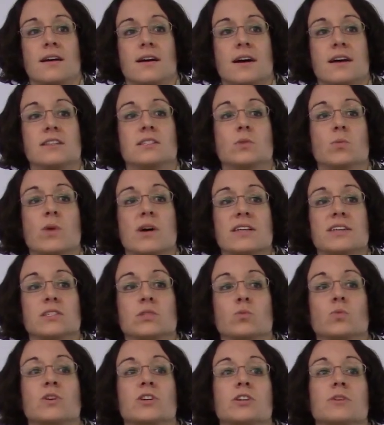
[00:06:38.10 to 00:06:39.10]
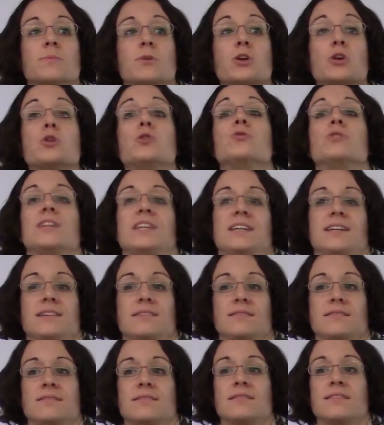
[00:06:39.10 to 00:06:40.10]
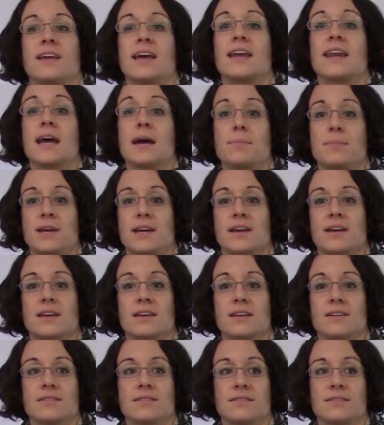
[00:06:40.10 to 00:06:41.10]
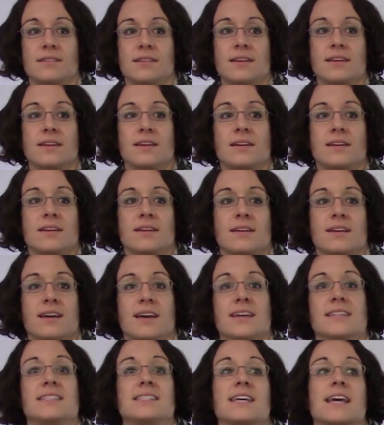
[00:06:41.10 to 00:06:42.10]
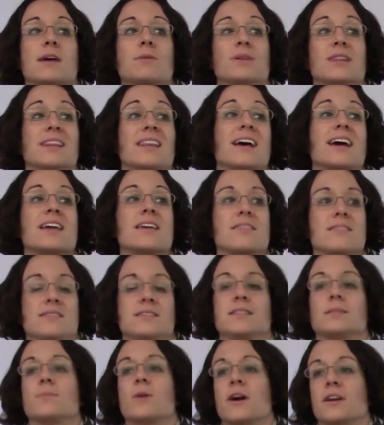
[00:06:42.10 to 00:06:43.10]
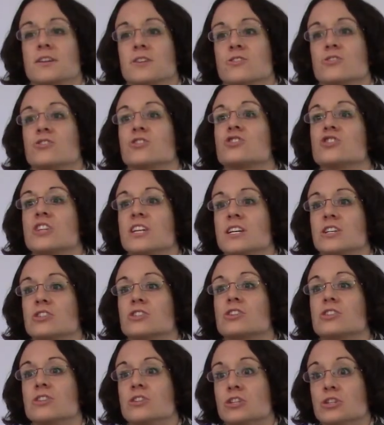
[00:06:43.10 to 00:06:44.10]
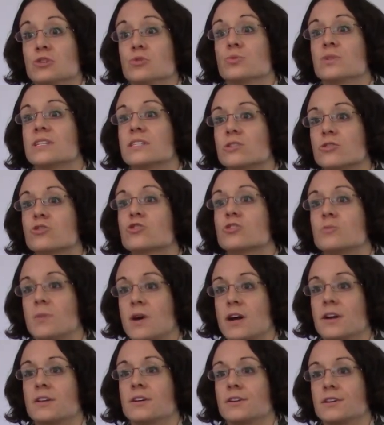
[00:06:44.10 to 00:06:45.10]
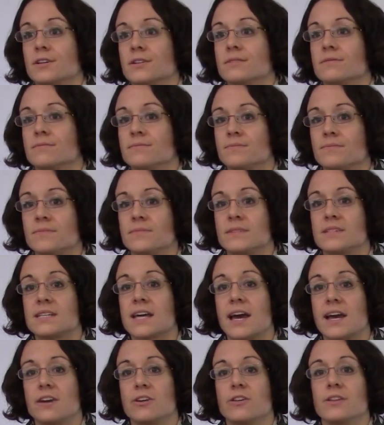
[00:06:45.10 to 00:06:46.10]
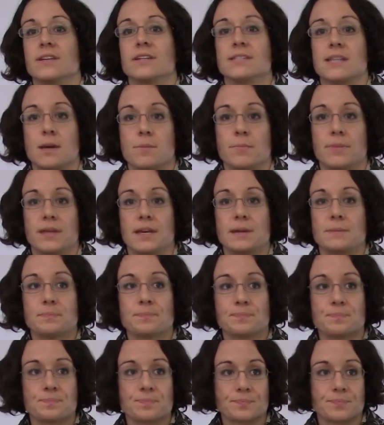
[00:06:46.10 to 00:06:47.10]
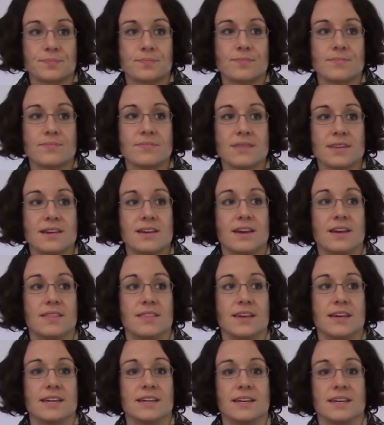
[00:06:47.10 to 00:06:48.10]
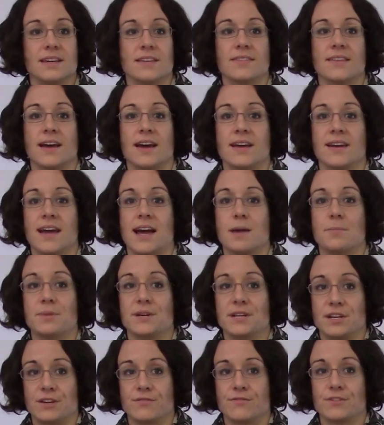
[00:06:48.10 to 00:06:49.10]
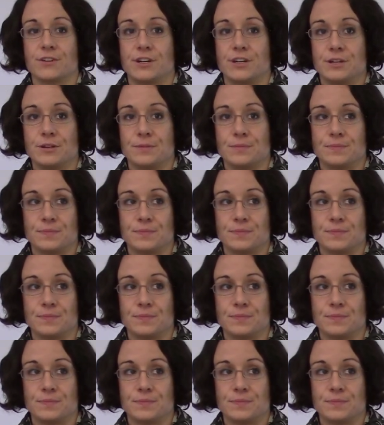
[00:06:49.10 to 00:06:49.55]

as well as William Cooney at EPIC, and say I would like these monitors changed to the new research monitor title and template. And they can get that happening for you.